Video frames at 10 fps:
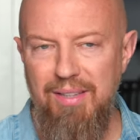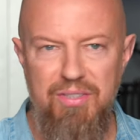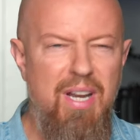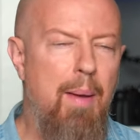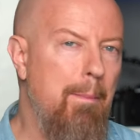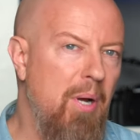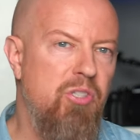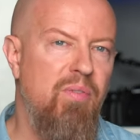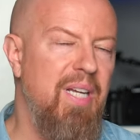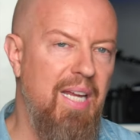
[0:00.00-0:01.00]
There's not
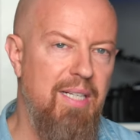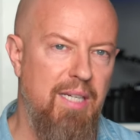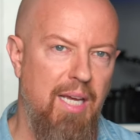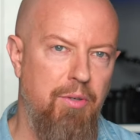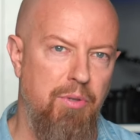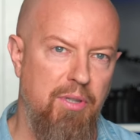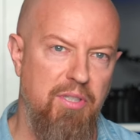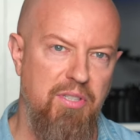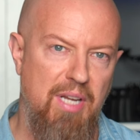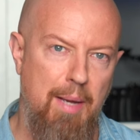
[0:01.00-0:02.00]
much of an indicator that
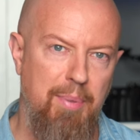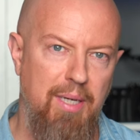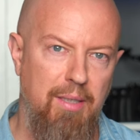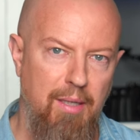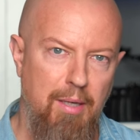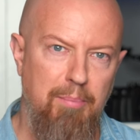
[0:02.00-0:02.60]
this is happening,